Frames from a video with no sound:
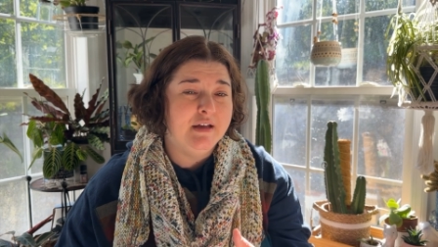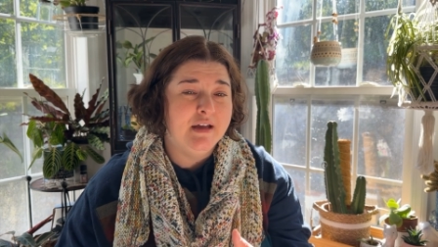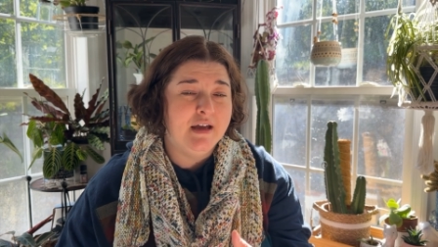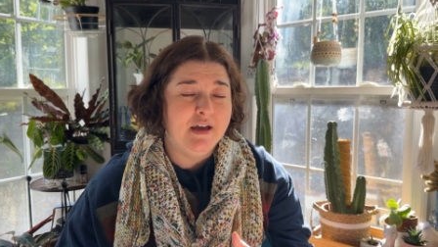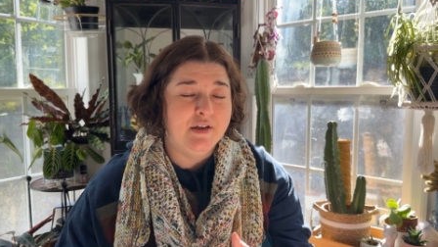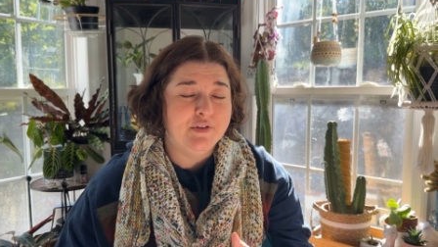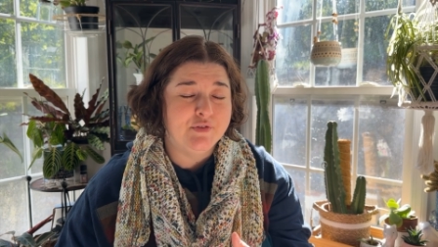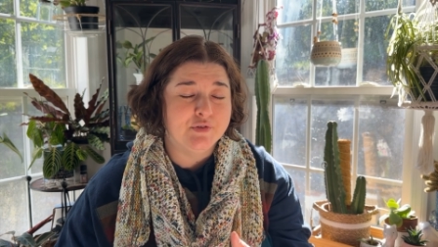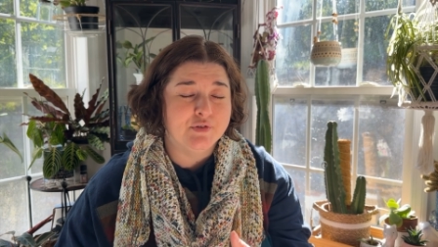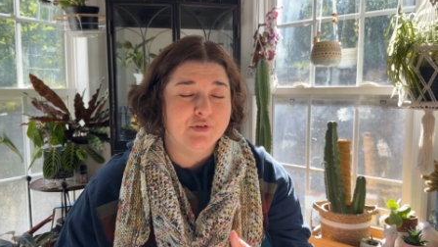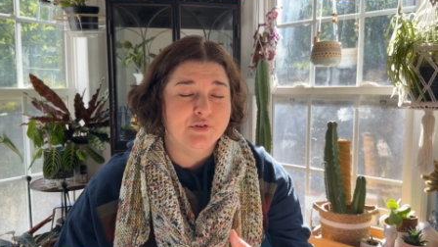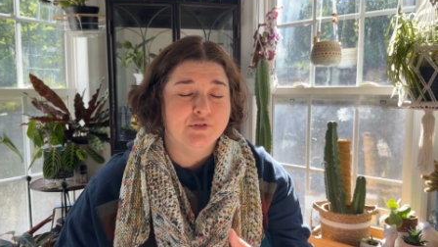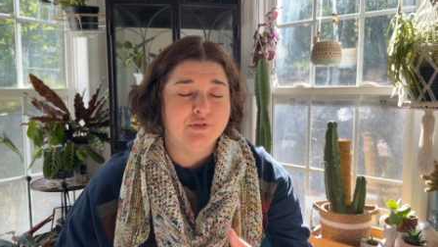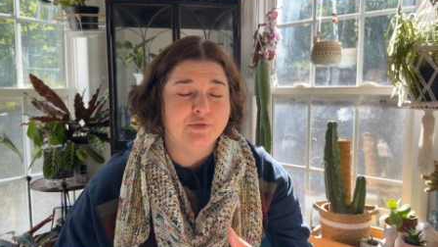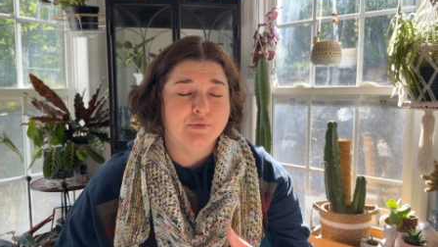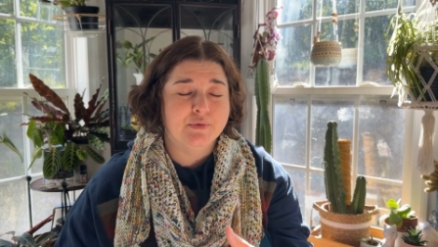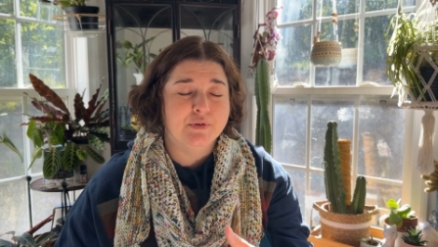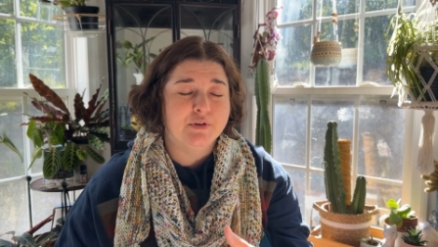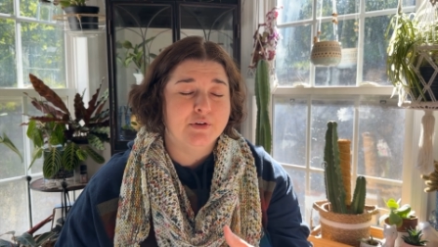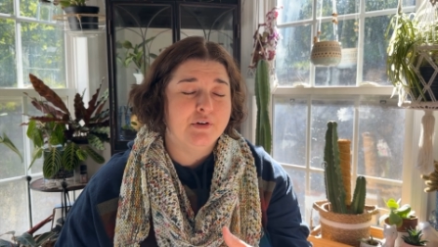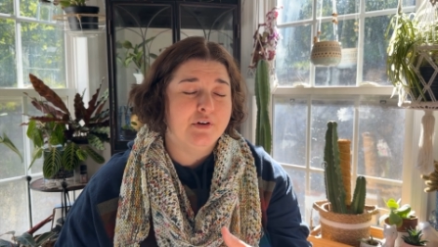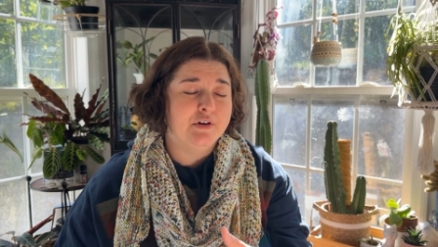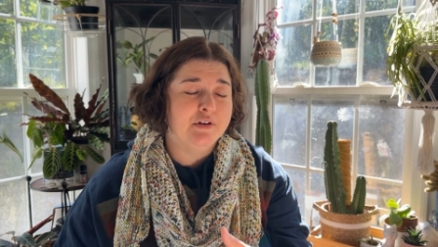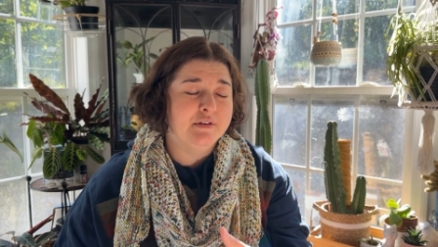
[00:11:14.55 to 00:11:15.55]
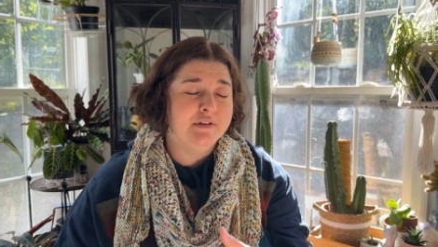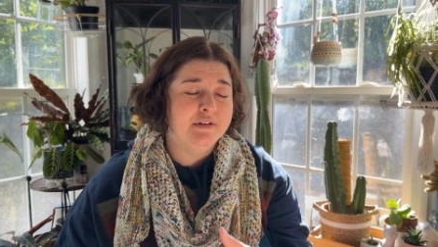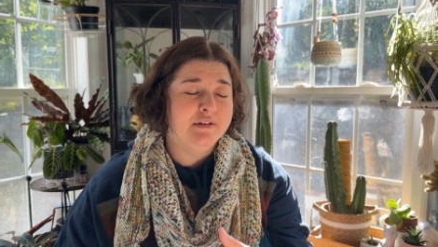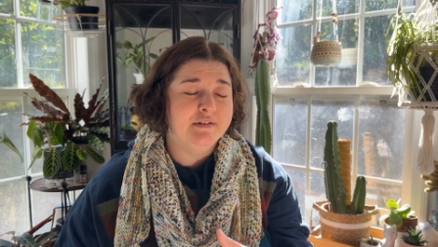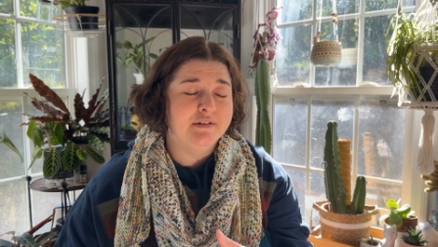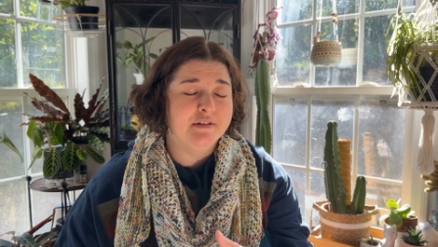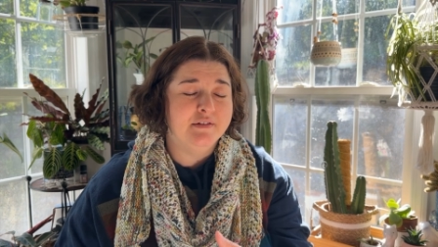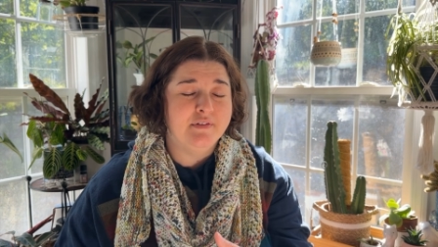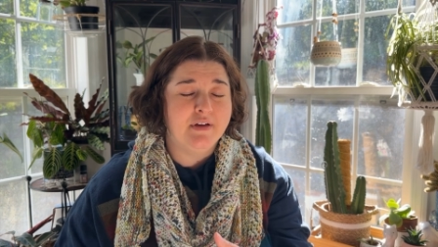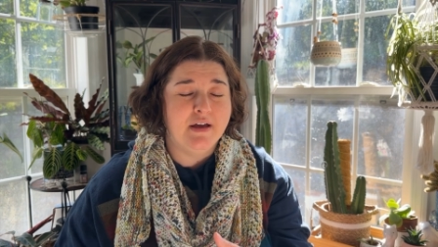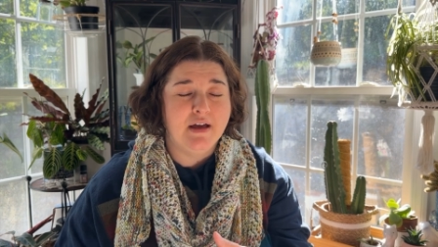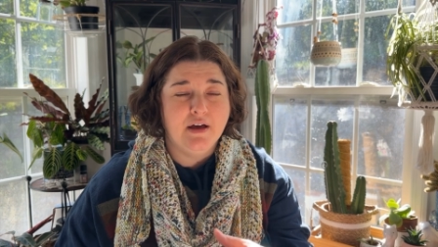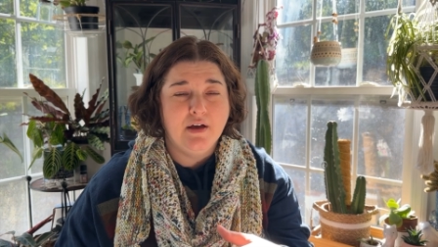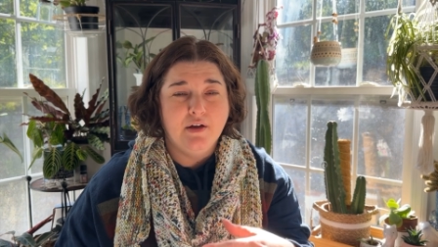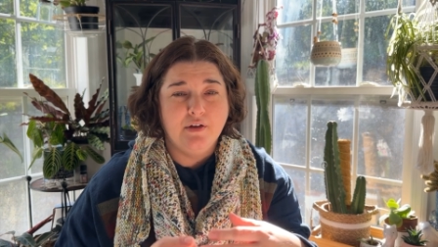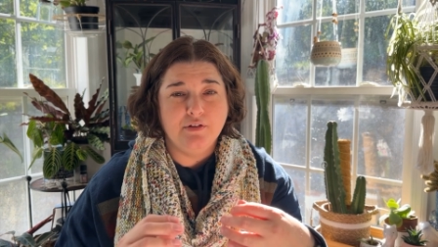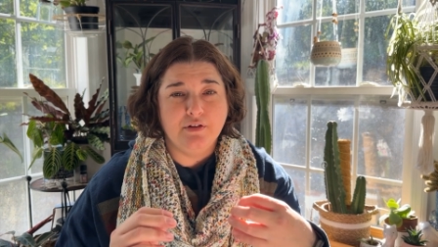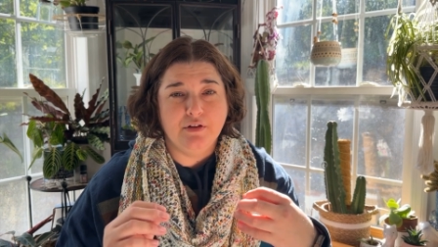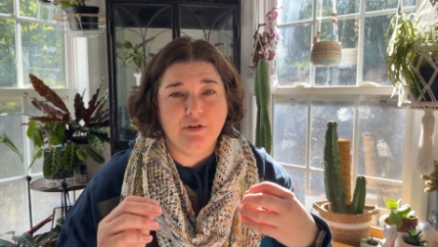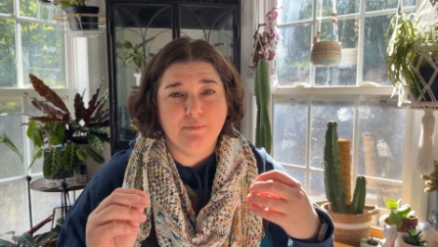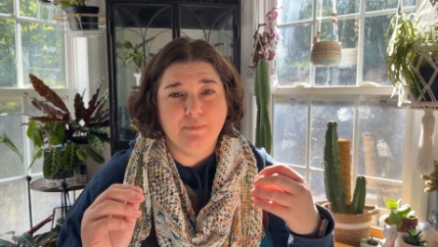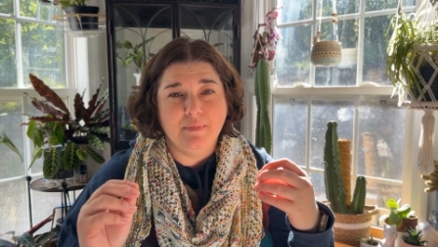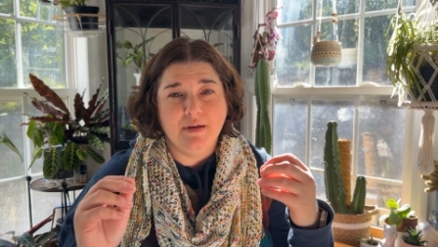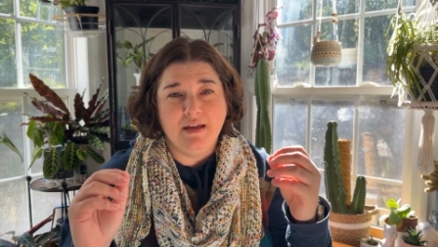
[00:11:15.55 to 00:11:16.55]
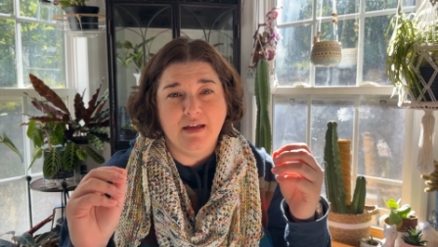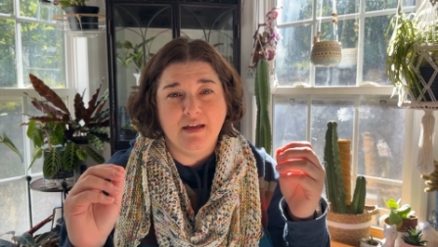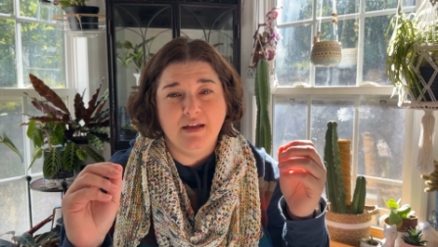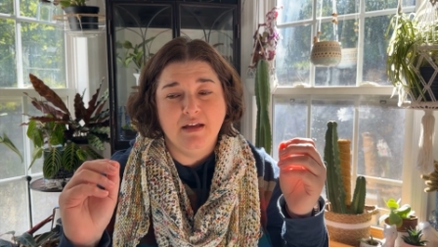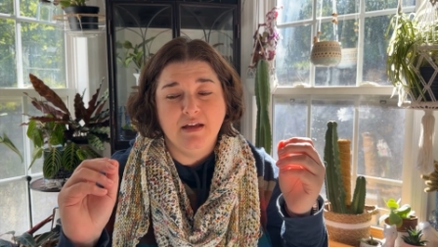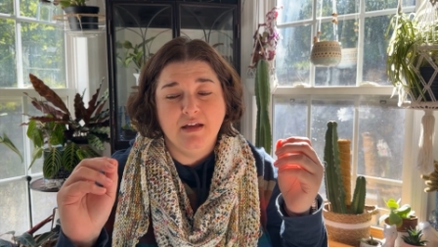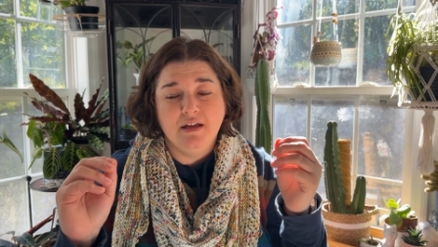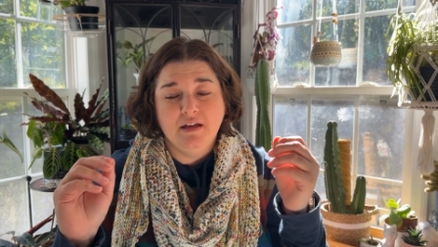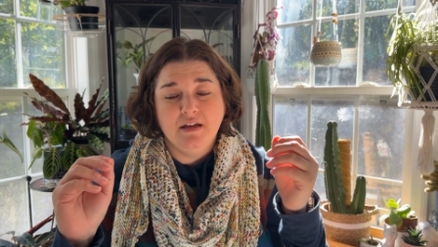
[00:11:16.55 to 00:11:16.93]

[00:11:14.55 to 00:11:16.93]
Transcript: hazards, regardless of how you may